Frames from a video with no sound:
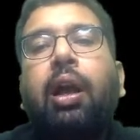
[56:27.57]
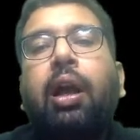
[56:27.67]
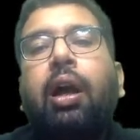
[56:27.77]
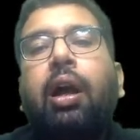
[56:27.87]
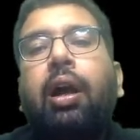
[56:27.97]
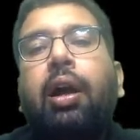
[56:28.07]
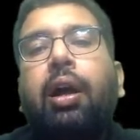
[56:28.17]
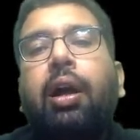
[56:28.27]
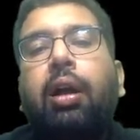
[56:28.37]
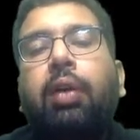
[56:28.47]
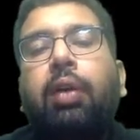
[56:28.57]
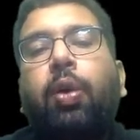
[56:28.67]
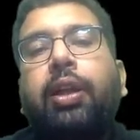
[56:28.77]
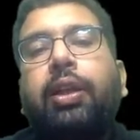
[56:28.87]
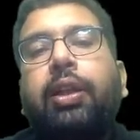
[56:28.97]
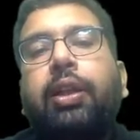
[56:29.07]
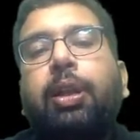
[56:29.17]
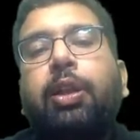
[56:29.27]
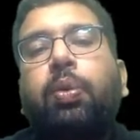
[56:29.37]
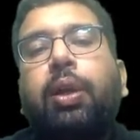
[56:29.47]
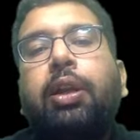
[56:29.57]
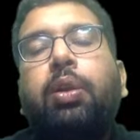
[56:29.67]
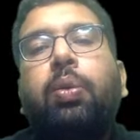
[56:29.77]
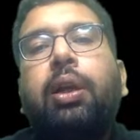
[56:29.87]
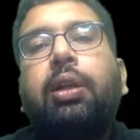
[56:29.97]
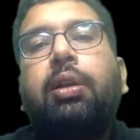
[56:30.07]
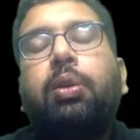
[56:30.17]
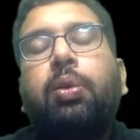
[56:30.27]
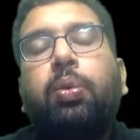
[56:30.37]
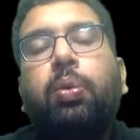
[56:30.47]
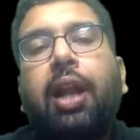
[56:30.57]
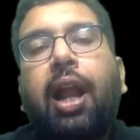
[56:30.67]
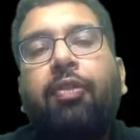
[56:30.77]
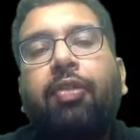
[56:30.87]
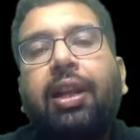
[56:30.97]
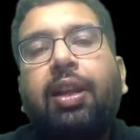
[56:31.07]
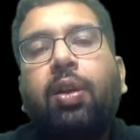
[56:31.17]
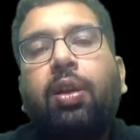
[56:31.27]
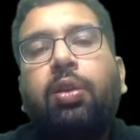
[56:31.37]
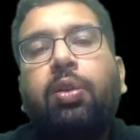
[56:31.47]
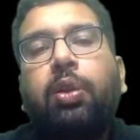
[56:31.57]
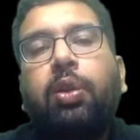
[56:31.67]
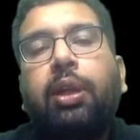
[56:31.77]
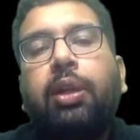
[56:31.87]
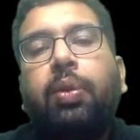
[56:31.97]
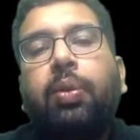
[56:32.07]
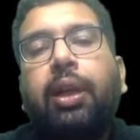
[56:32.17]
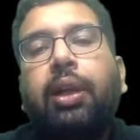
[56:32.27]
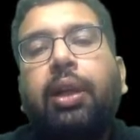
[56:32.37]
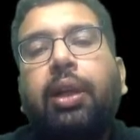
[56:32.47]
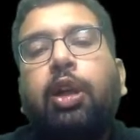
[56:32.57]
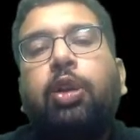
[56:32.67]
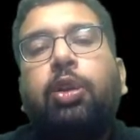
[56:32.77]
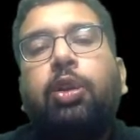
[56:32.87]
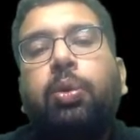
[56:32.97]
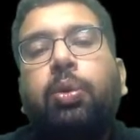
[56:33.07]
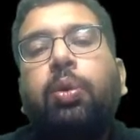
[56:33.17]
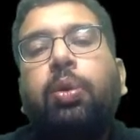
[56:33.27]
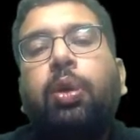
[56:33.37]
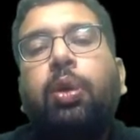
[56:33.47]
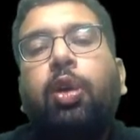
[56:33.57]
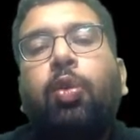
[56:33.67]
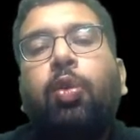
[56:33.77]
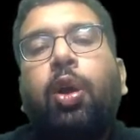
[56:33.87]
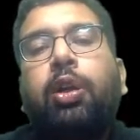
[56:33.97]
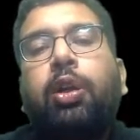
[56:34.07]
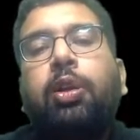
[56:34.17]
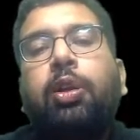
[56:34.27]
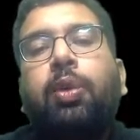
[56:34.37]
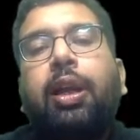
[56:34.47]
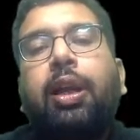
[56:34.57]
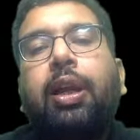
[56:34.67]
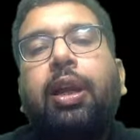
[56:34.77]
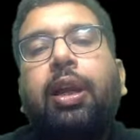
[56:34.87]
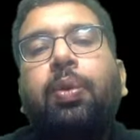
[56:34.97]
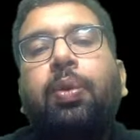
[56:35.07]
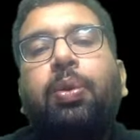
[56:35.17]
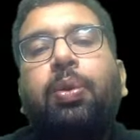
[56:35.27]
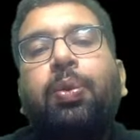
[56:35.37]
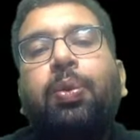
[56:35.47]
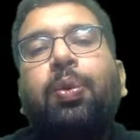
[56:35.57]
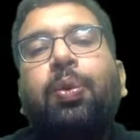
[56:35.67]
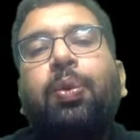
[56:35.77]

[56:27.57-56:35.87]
for example, you can do it through graphically also, you can do it through what? You can do it through